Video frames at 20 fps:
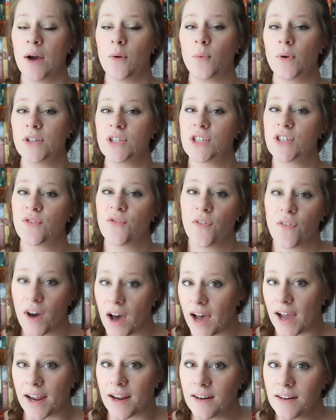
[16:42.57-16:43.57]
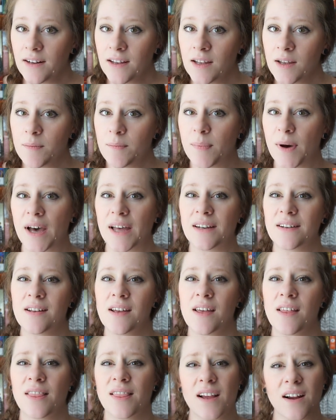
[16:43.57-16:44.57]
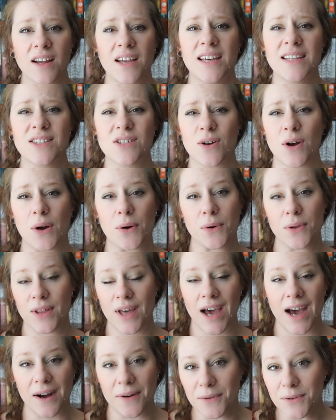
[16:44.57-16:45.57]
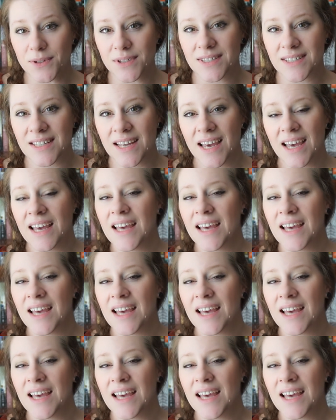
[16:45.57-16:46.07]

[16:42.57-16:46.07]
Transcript: which is fine, but their kids are out of the house